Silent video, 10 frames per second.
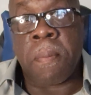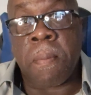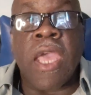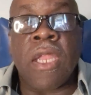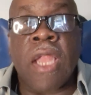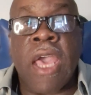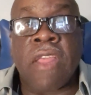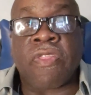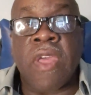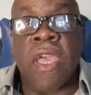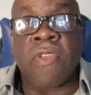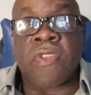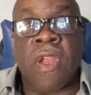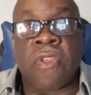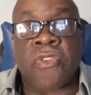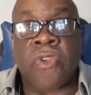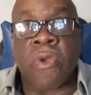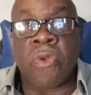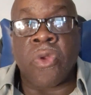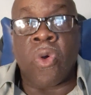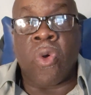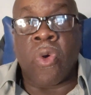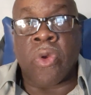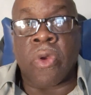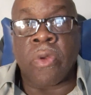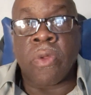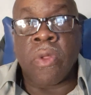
They like things in a certain order.